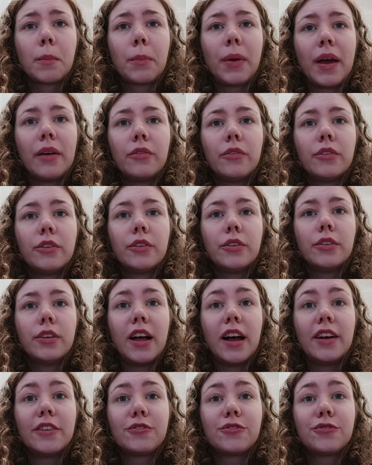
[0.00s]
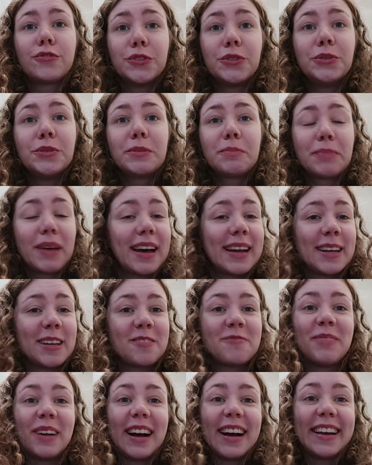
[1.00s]
petrol and food
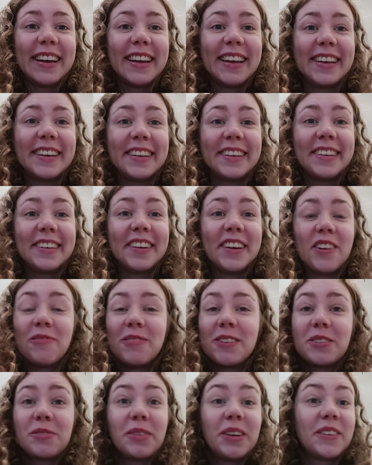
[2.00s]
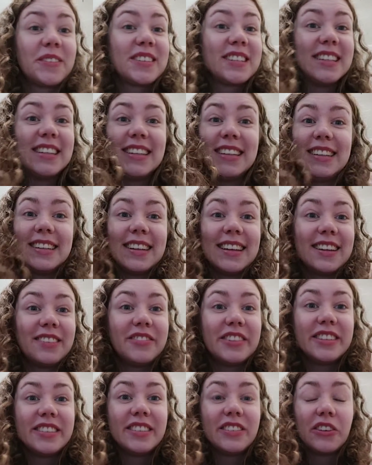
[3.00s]
panic buying, which we have seen in
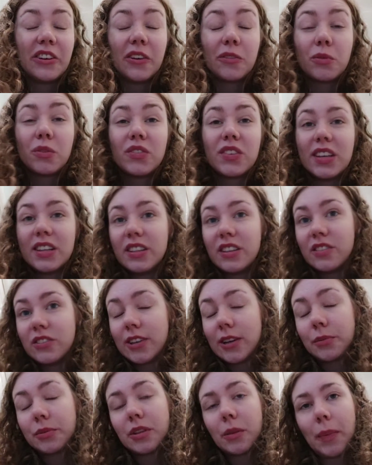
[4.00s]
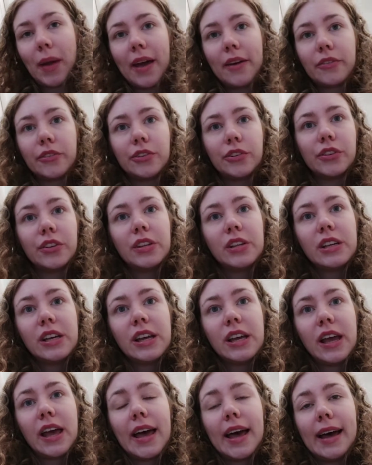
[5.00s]
recent years. We've seen this year with the petrol
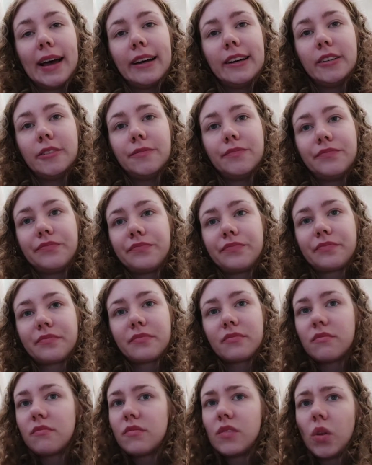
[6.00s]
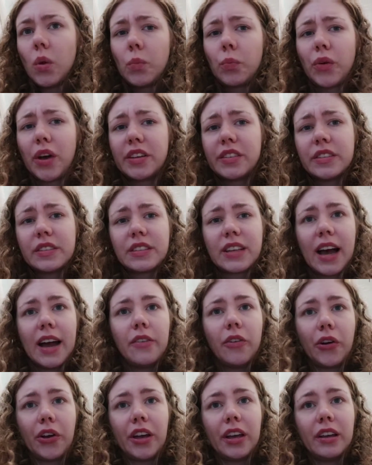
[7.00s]
prices
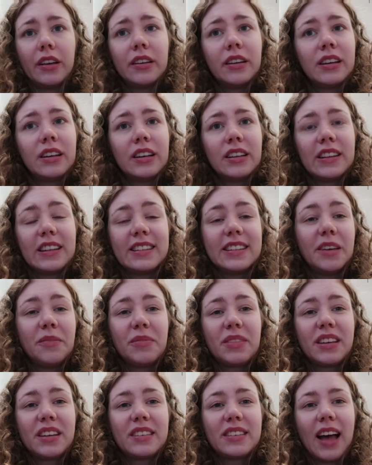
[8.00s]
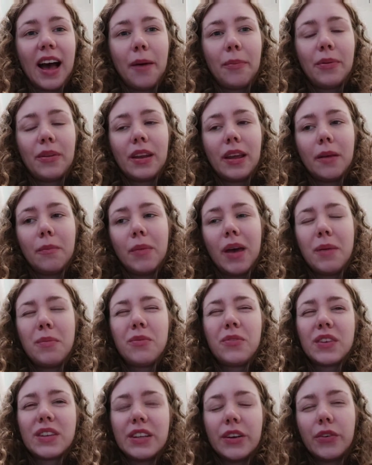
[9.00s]
skyrocketing. The same thing's happening,
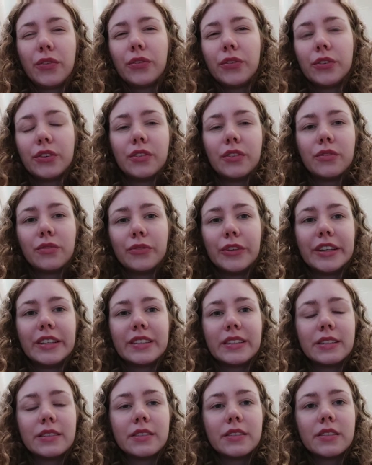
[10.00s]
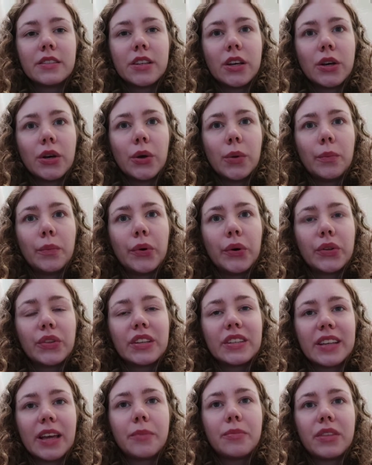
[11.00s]
maybe for different reasons, but
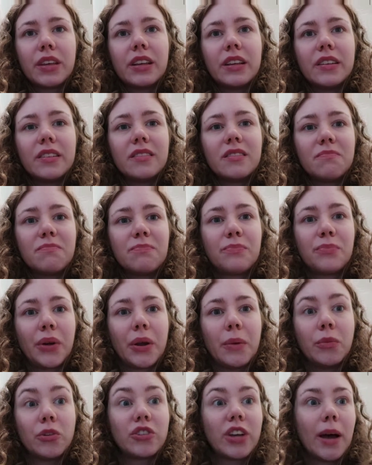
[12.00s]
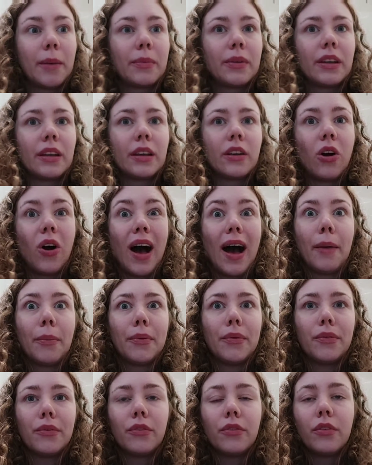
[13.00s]
the same thing is pretty much happening or
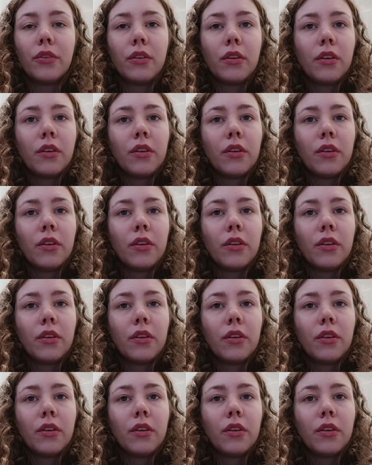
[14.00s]
happened.